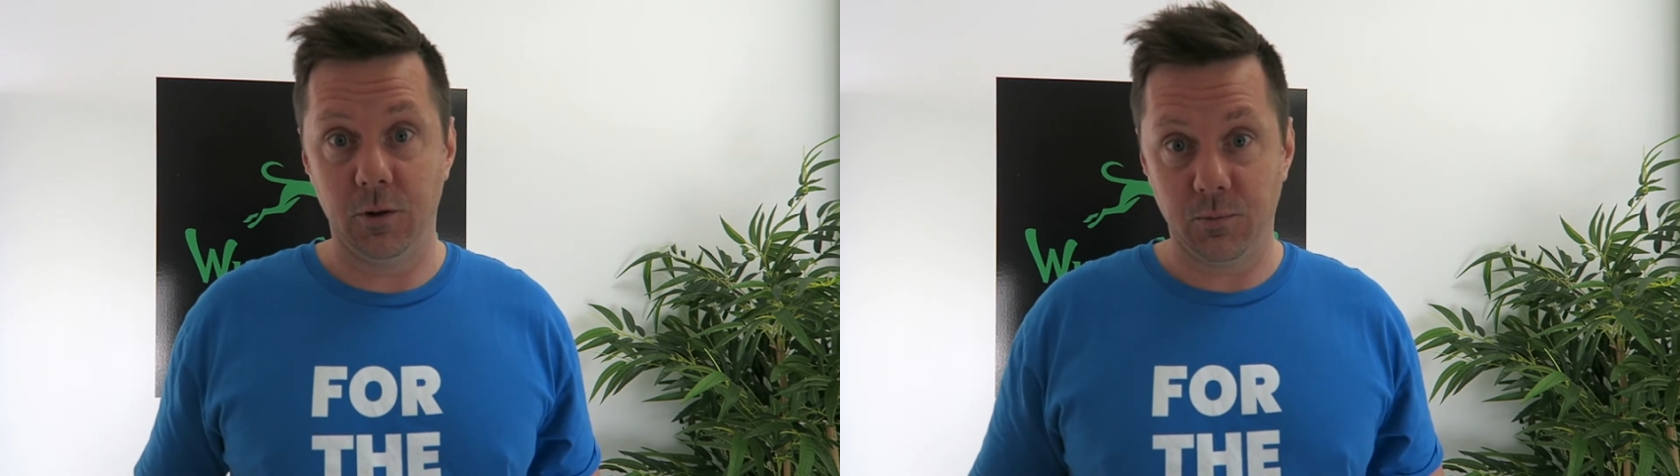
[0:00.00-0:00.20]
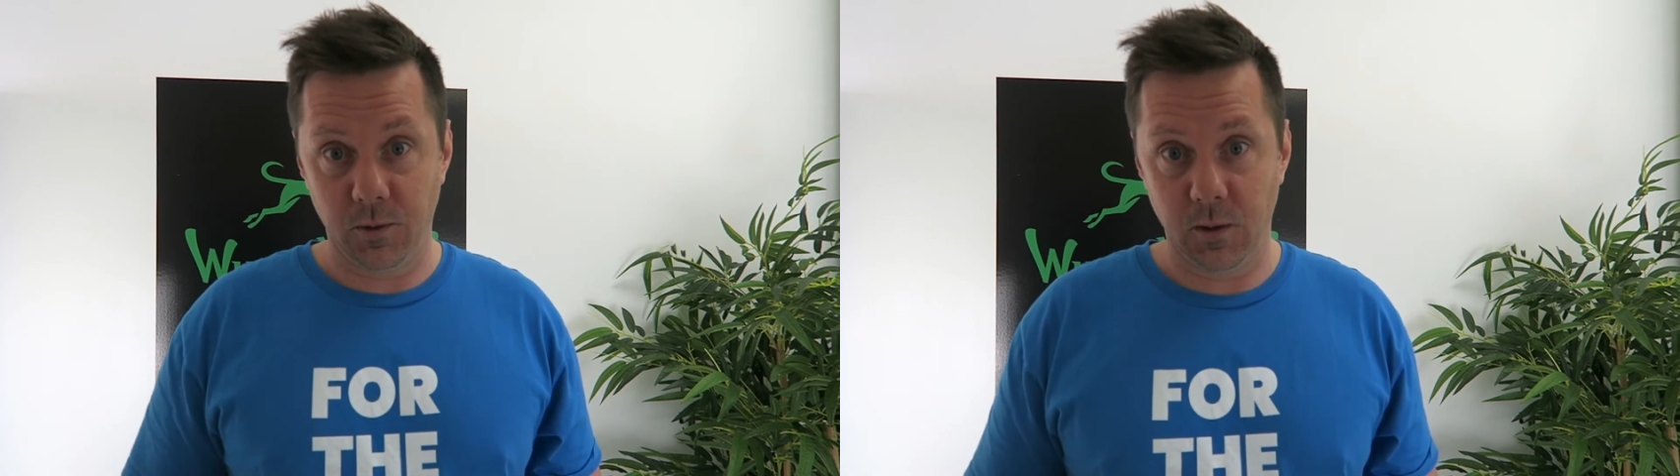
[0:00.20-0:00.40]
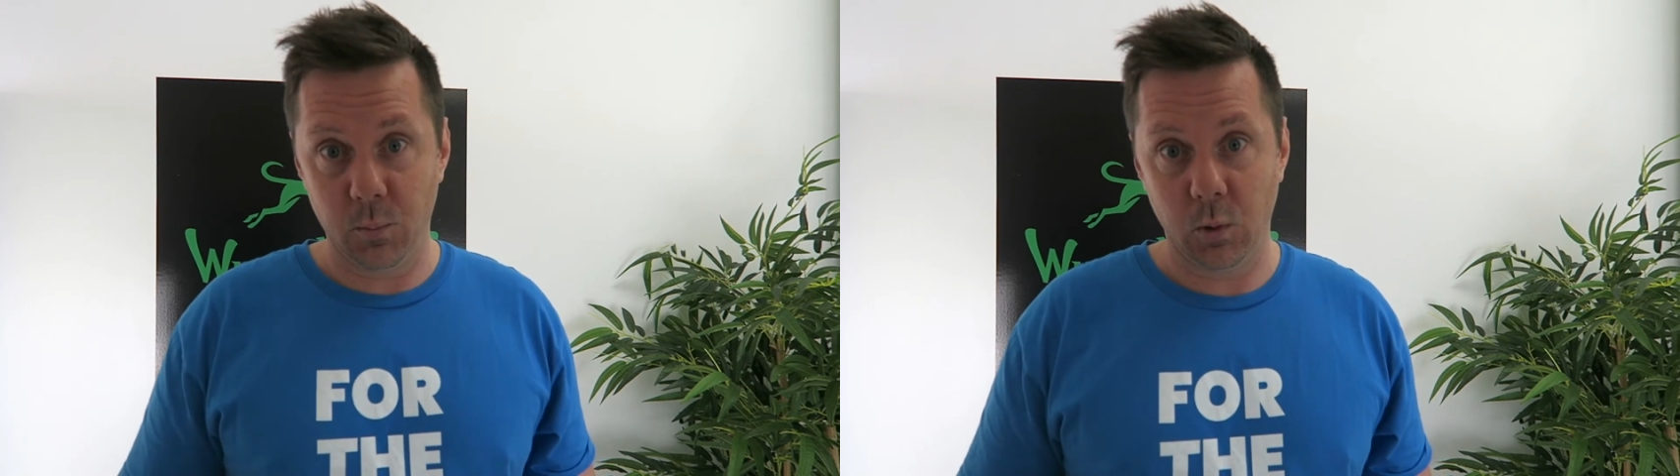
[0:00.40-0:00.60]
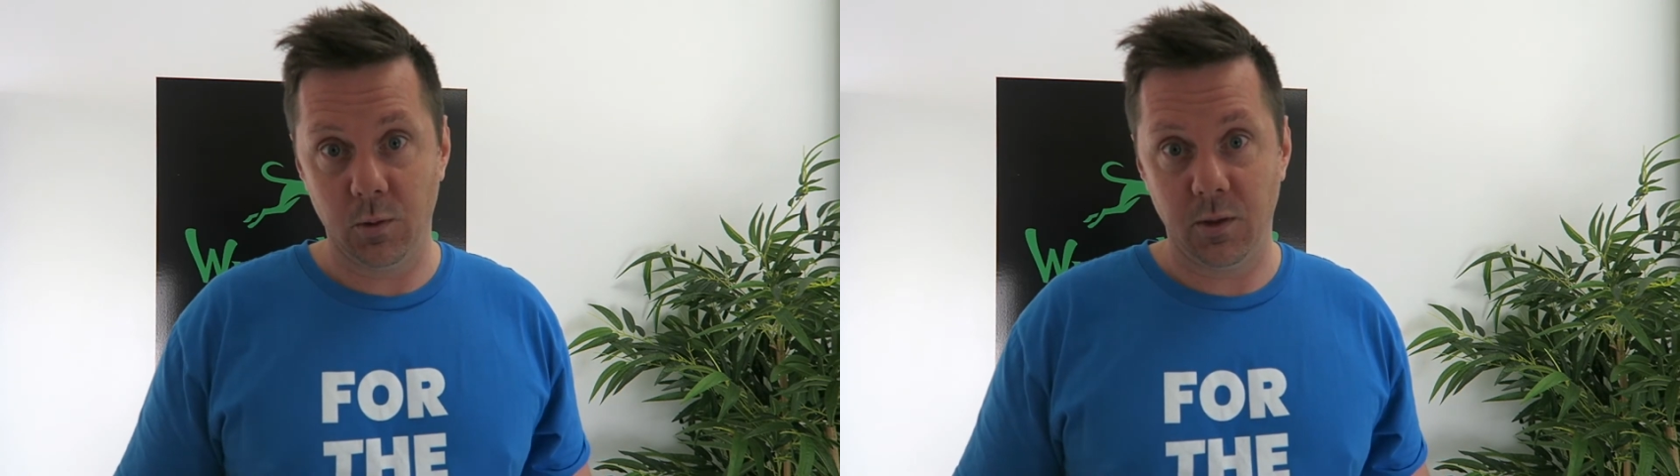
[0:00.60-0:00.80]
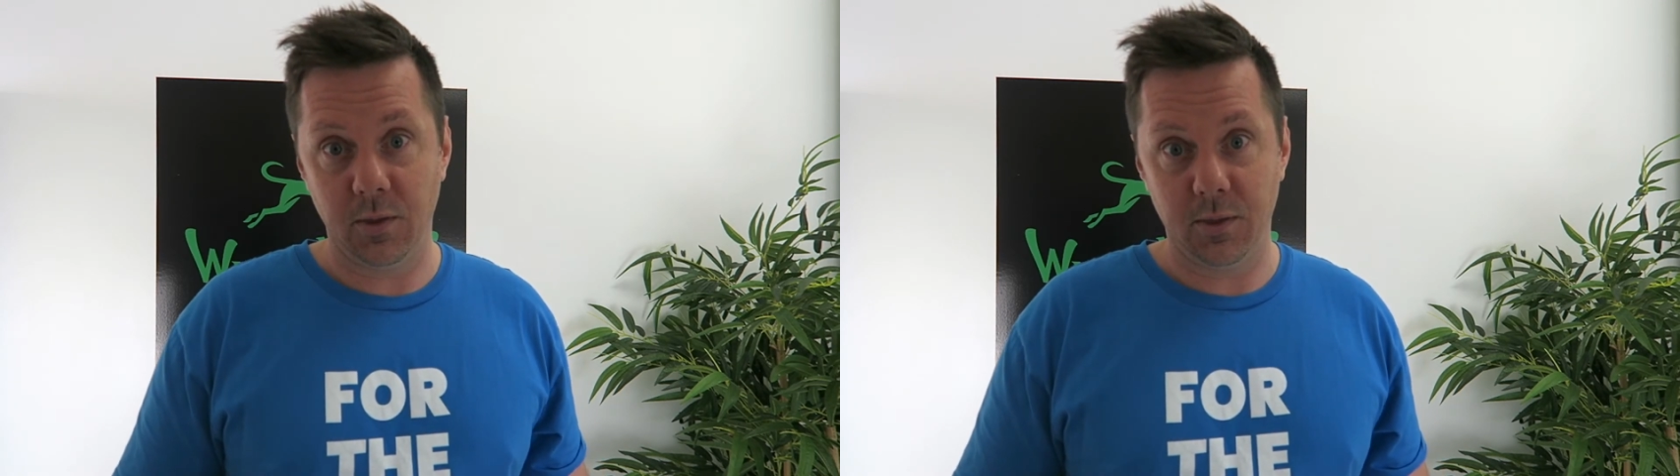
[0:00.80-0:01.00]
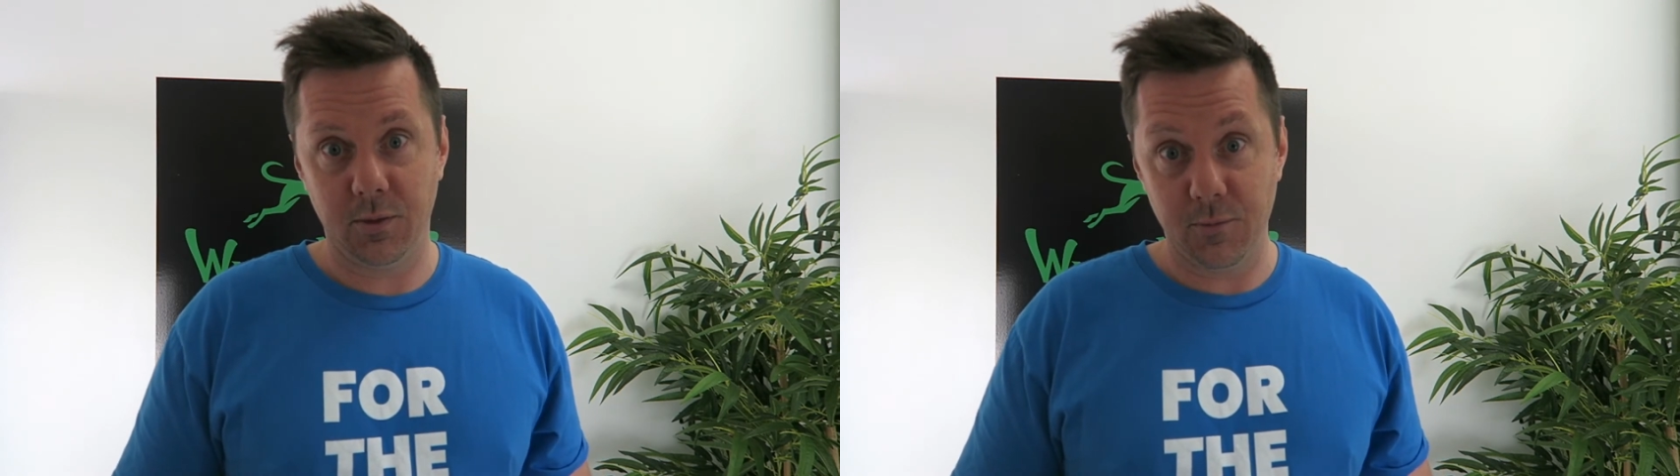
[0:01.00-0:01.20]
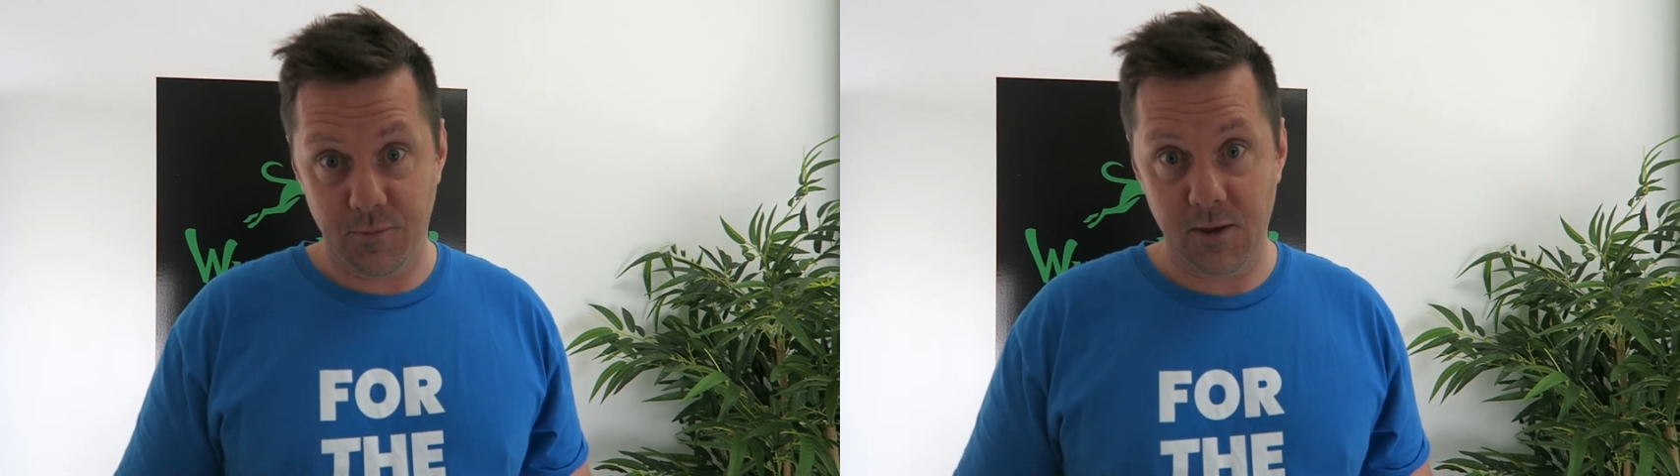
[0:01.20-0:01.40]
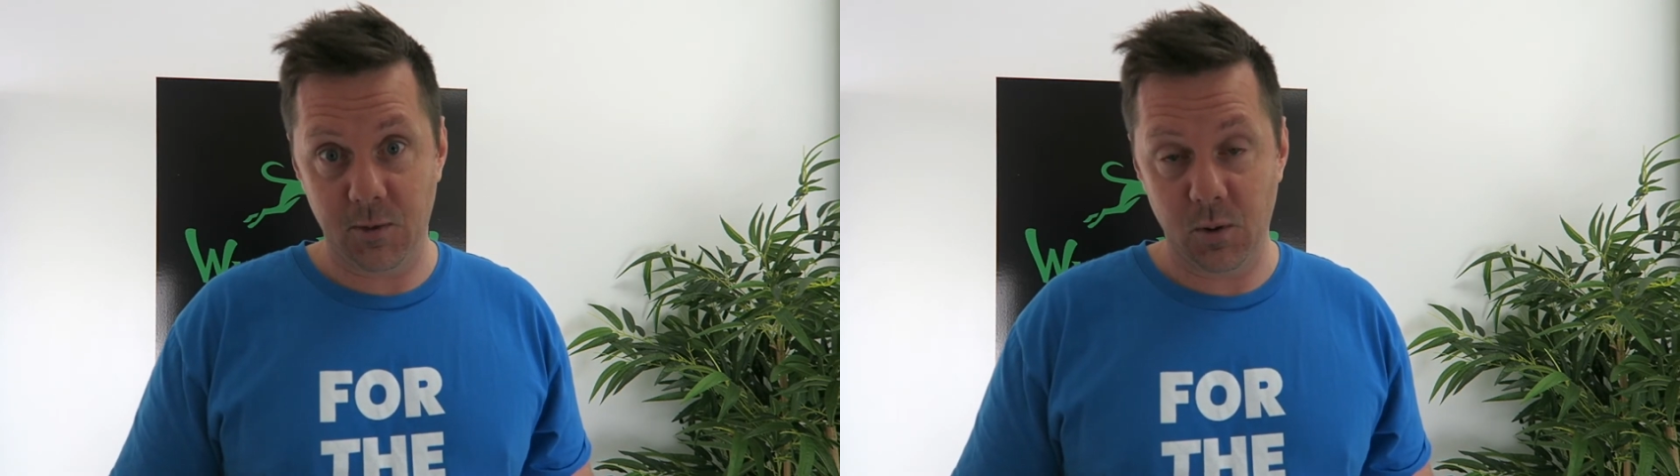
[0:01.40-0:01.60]
It's really important that you
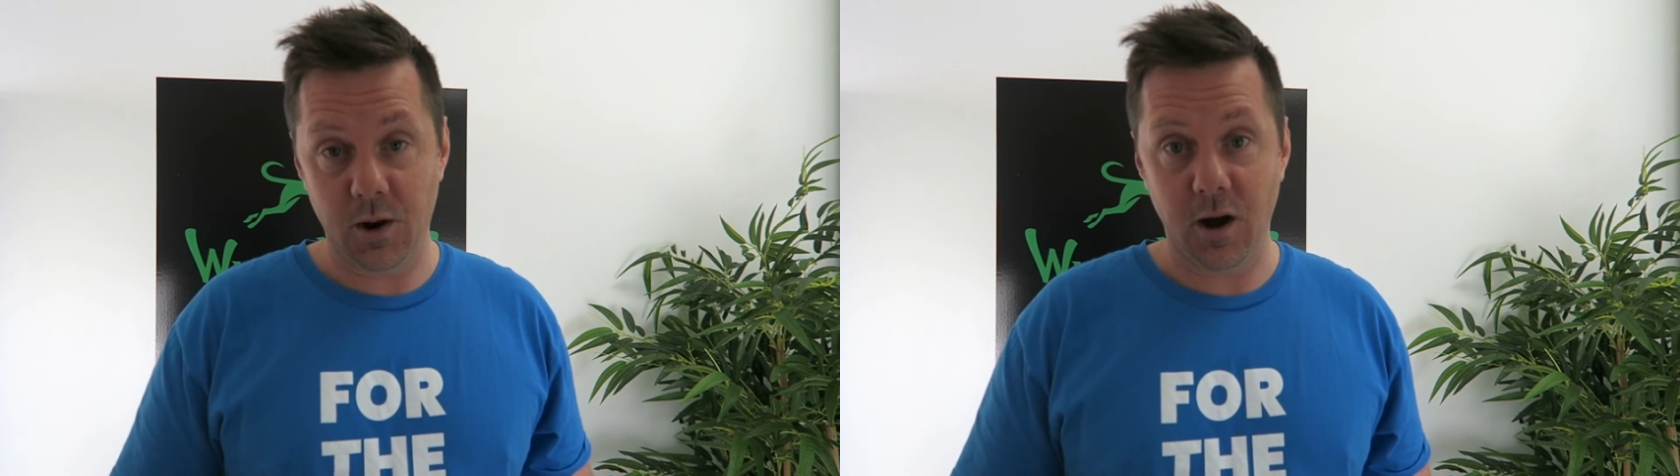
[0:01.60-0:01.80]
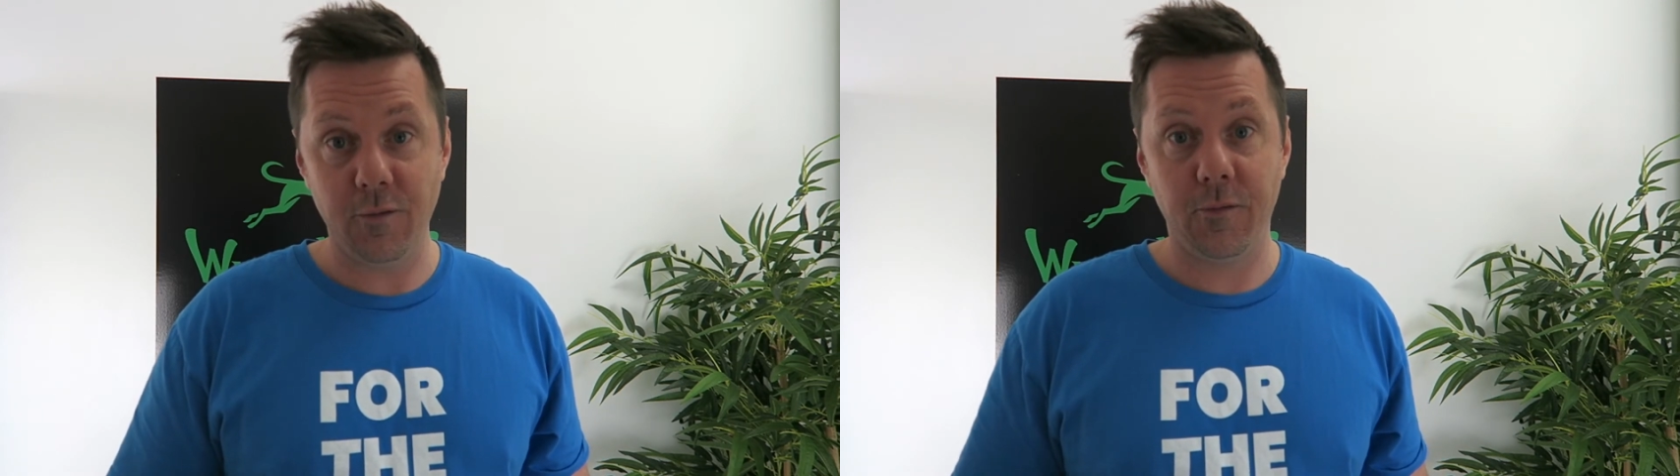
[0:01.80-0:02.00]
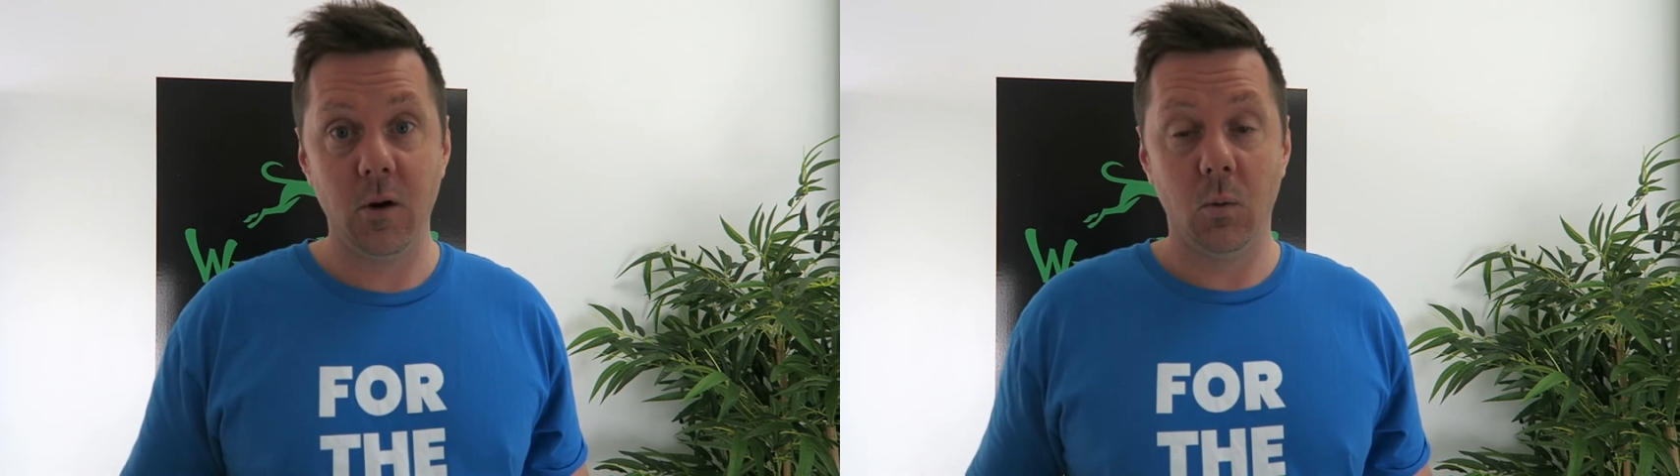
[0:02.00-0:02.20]
feed them enough.